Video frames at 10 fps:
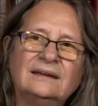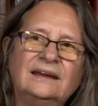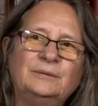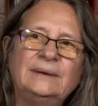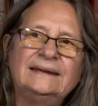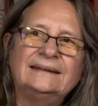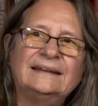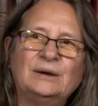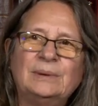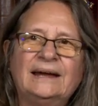making
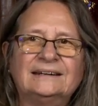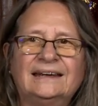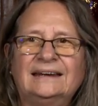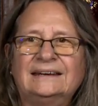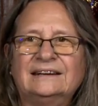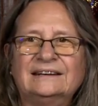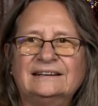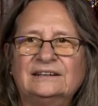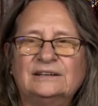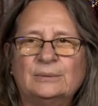that pancake and
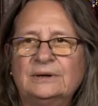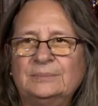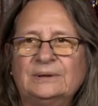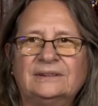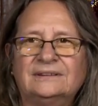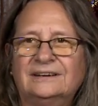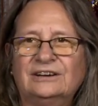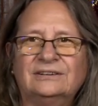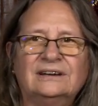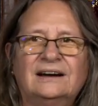coming up with,
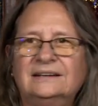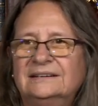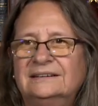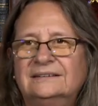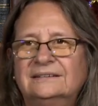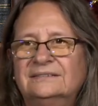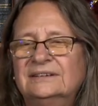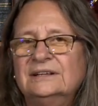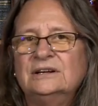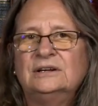the idea of
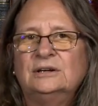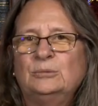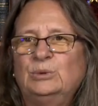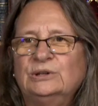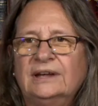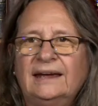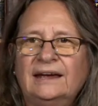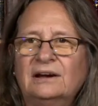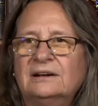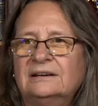putting the
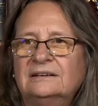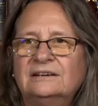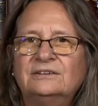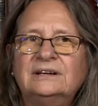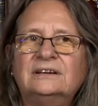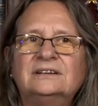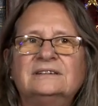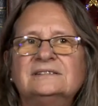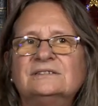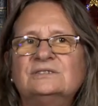egg on it and the green
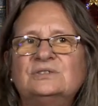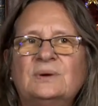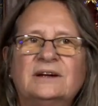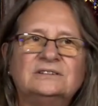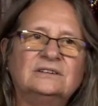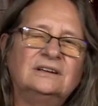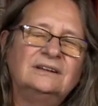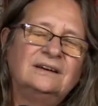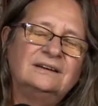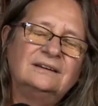onions and the sriracha
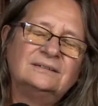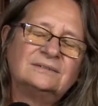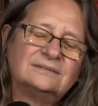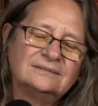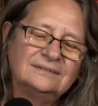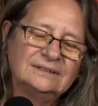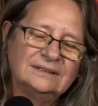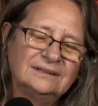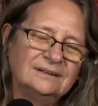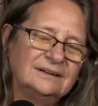and
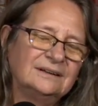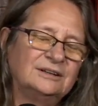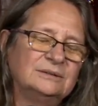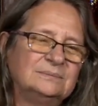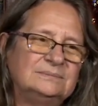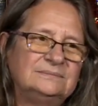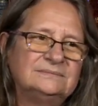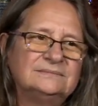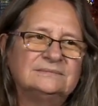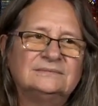the
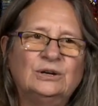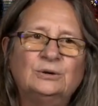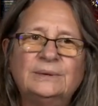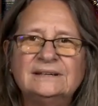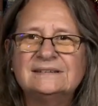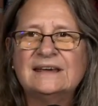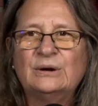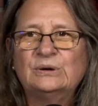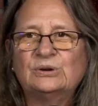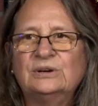homemade
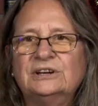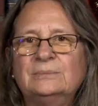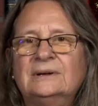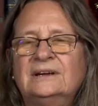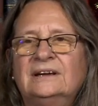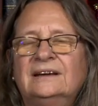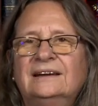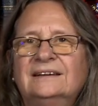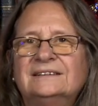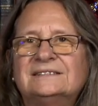sour cream.
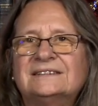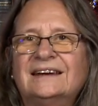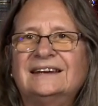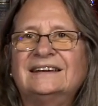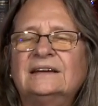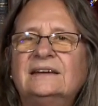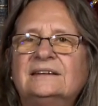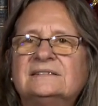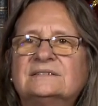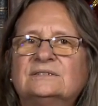It's like
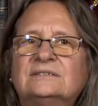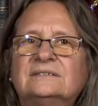it's